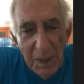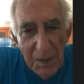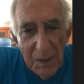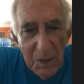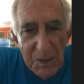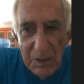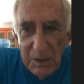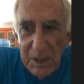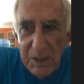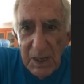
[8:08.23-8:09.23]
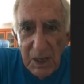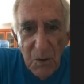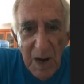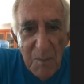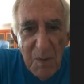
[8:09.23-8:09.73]
and there's at least a
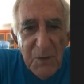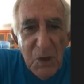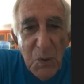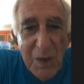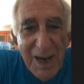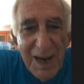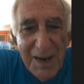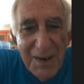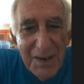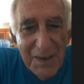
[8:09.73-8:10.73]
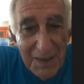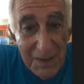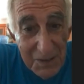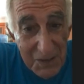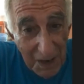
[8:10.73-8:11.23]
gram of cocaine
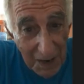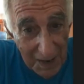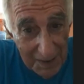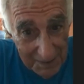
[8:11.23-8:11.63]
inside.